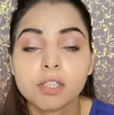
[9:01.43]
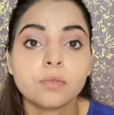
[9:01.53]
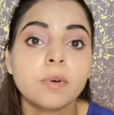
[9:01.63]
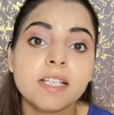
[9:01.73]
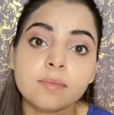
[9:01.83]
so
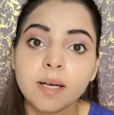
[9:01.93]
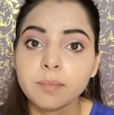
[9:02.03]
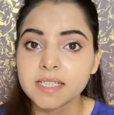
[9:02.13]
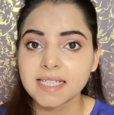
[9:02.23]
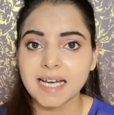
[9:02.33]
once my
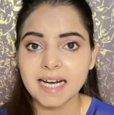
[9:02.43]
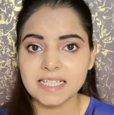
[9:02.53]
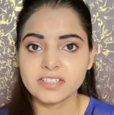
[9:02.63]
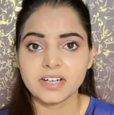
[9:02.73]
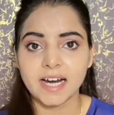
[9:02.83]
mascara
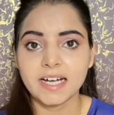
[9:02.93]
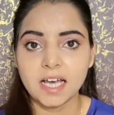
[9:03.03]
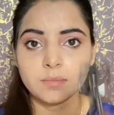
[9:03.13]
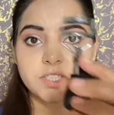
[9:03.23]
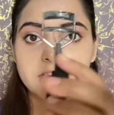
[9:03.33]
is dried,
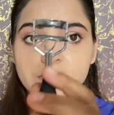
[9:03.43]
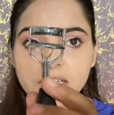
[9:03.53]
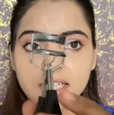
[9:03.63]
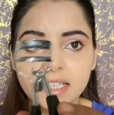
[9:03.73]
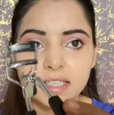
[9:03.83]
I'm just taking